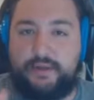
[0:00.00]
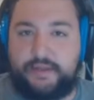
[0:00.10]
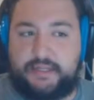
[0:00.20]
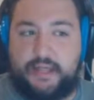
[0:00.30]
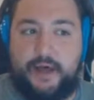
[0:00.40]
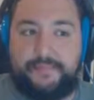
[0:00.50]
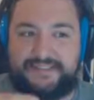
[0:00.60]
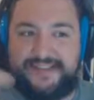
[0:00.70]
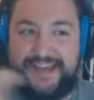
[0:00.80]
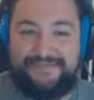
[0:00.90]

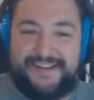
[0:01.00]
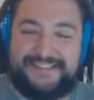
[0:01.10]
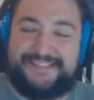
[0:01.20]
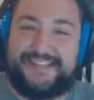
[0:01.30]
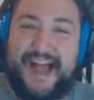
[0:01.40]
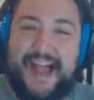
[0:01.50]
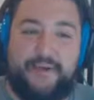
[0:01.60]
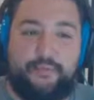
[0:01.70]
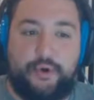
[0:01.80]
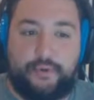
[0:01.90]
clubs in the side
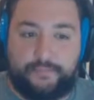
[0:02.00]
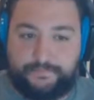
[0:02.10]
room.